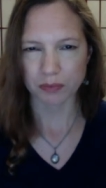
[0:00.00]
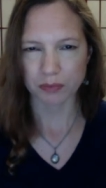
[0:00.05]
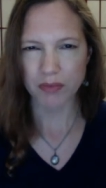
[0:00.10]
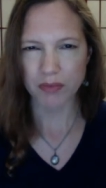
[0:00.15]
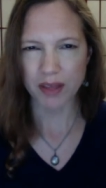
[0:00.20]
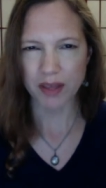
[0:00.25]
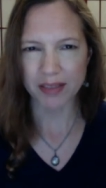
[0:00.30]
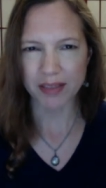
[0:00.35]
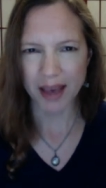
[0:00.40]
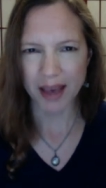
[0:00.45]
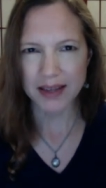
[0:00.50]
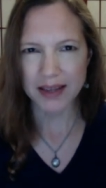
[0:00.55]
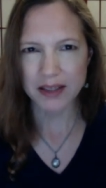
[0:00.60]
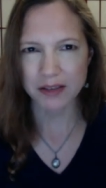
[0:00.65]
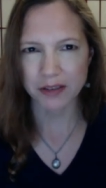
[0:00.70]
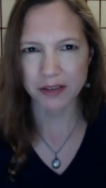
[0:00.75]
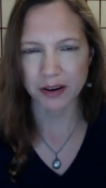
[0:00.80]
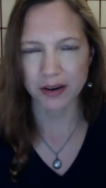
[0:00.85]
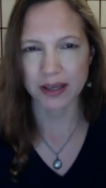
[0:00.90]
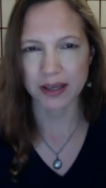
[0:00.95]
That is a
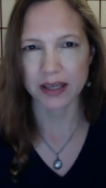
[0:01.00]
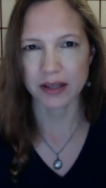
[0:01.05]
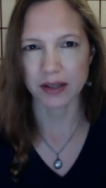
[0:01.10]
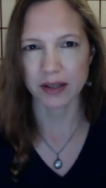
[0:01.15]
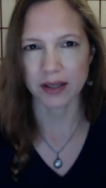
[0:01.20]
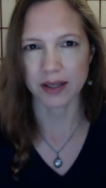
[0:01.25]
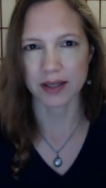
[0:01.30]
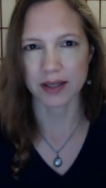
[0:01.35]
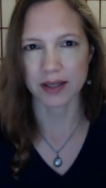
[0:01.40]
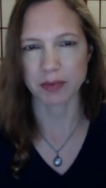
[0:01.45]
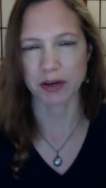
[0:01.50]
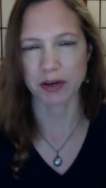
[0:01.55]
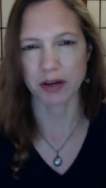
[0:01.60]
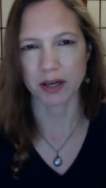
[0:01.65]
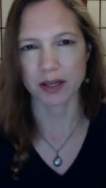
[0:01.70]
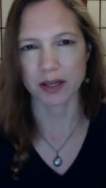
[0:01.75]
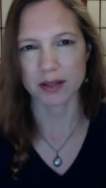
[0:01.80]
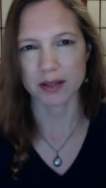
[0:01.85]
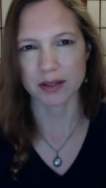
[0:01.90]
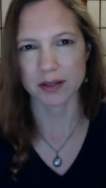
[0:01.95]
very healing
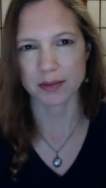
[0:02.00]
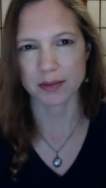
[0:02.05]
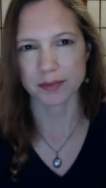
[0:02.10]
experience.